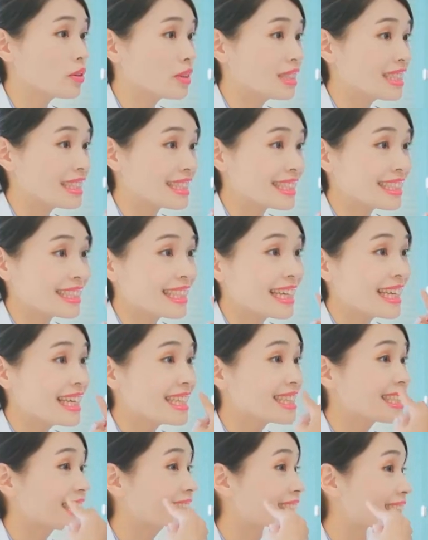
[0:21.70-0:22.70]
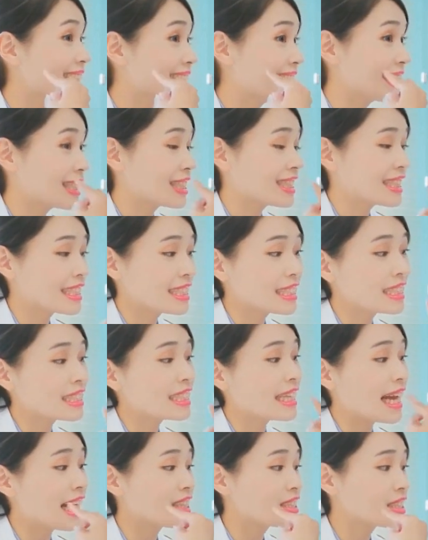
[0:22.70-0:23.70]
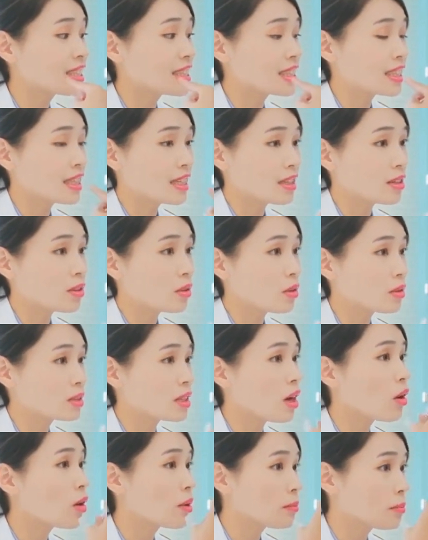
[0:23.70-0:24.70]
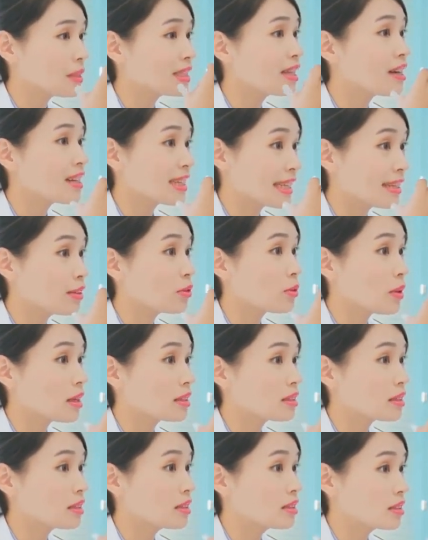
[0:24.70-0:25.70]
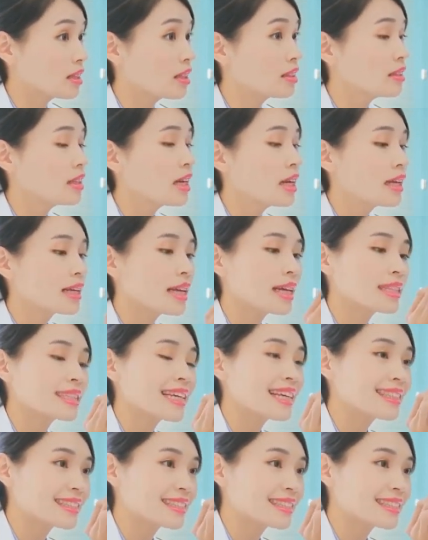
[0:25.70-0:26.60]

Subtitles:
In this clip, we'll examine what dental crowns actually are and how they're utilized.